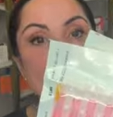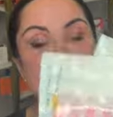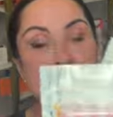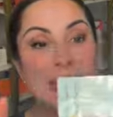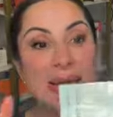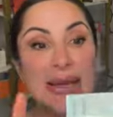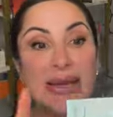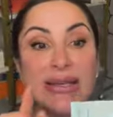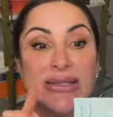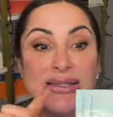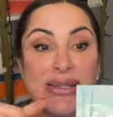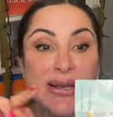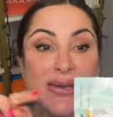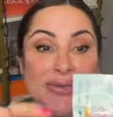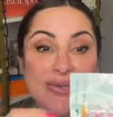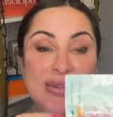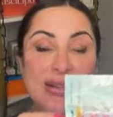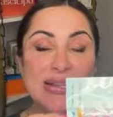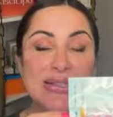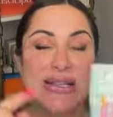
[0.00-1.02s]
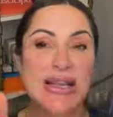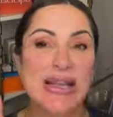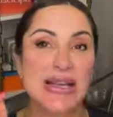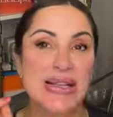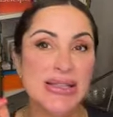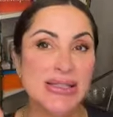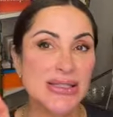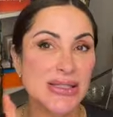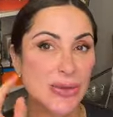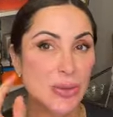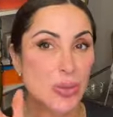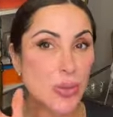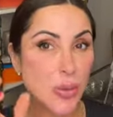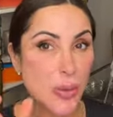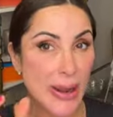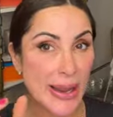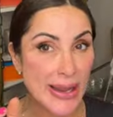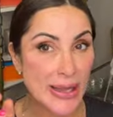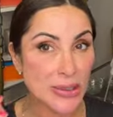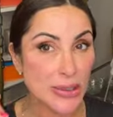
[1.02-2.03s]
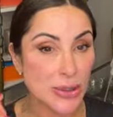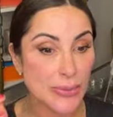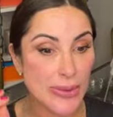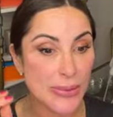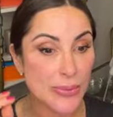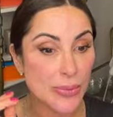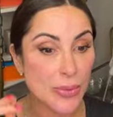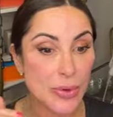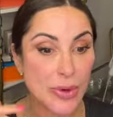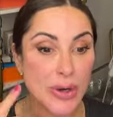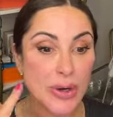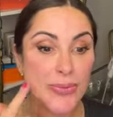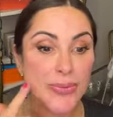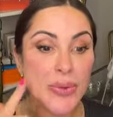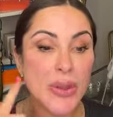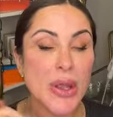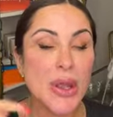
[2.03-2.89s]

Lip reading: because these ends weigh a little bit more,